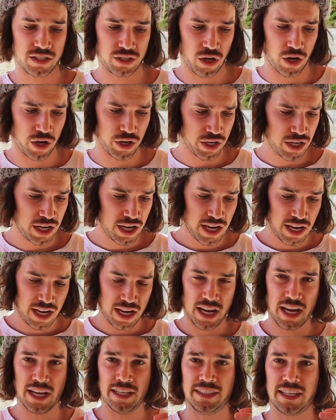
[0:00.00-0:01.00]
So
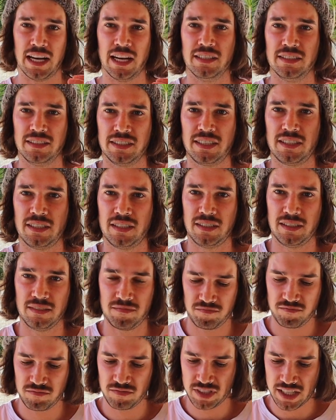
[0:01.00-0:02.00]
it does
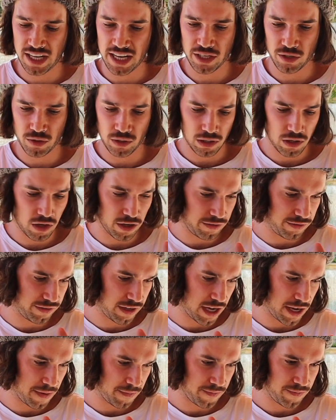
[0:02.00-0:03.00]
get you a lot of
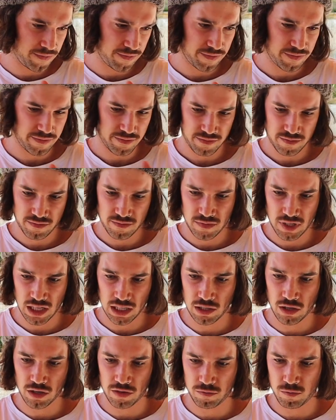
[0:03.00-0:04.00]

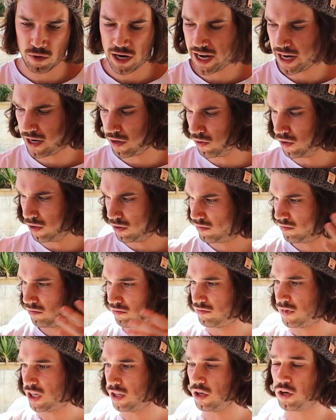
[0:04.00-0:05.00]
wear, or
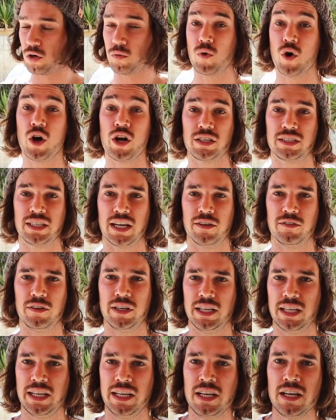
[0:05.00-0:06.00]
a lot of work done
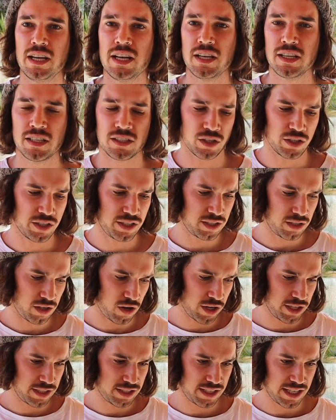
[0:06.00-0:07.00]
really. So
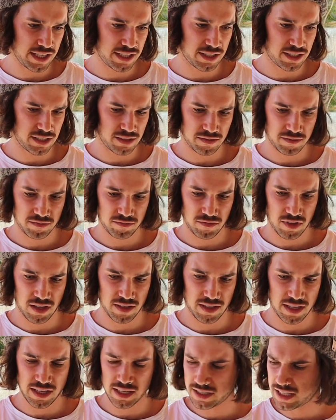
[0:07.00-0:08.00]
only 6 I
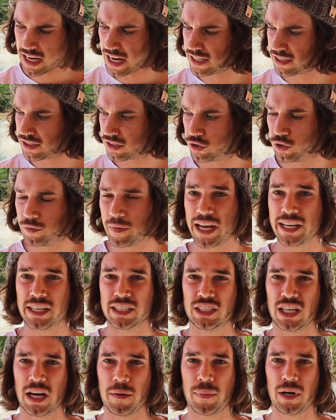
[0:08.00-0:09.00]
think it takes to make a
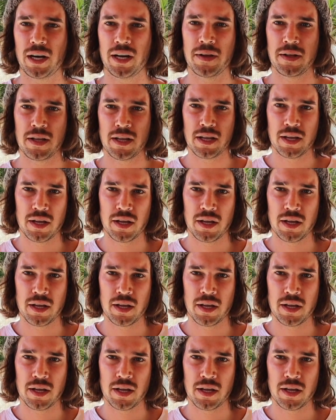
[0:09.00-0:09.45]
jumper.